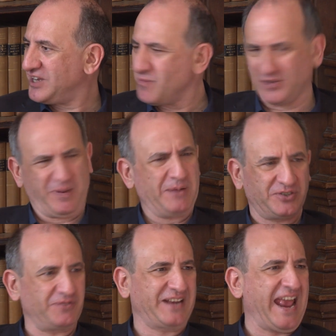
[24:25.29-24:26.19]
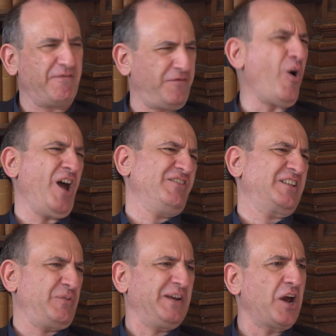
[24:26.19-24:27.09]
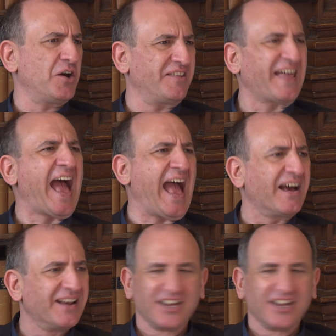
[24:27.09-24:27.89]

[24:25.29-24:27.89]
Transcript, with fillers: You must be able to get four hundred quid out of that,